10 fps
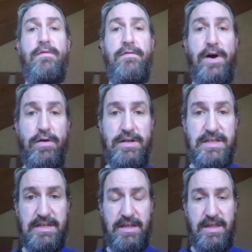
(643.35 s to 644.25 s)

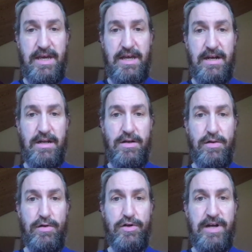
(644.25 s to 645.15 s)
votes than
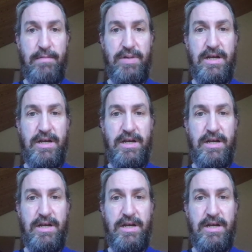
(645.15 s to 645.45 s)
Donald Trump,